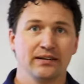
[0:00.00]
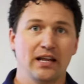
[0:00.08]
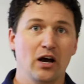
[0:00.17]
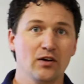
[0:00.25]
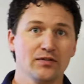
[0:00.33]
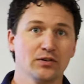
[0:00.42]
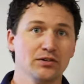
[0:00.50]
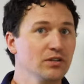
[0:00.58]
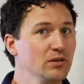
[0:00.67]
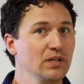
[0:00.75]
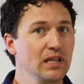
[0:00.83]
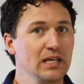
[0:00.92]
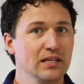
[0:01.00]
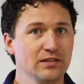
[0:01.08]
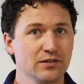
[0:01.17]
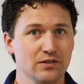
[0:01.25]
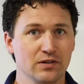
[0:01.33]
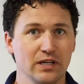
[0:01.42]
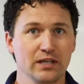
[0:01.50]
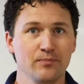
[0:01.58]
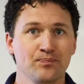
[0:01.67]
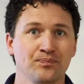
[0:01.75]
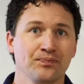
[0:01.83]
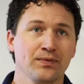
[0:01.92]
Now if you're new to the industry,
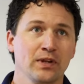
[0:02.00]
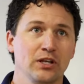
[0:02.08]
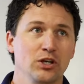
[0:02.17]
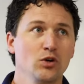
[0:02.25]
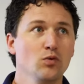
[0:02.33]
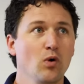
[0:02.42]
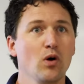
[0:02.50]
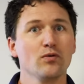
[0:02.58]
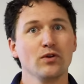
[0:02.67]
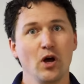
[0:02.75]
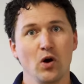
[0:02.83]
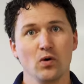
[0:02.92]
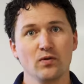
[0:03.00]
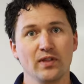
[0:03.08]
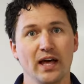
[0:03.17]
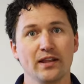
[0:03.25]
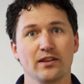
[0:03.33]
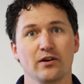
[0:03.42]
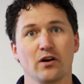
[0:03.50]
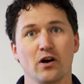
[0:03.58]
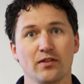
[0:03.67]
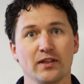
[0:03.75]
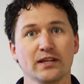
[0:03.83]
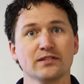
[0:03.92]
you won't know that there
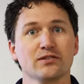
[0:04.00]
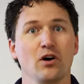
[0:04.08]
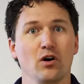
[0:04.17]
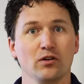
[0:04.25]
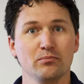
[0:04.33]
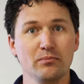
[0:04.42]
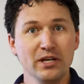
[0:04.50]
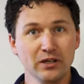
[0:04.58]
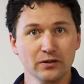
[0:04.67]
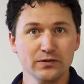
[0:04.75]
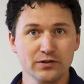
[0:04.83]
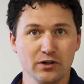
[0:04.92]
are things called mills,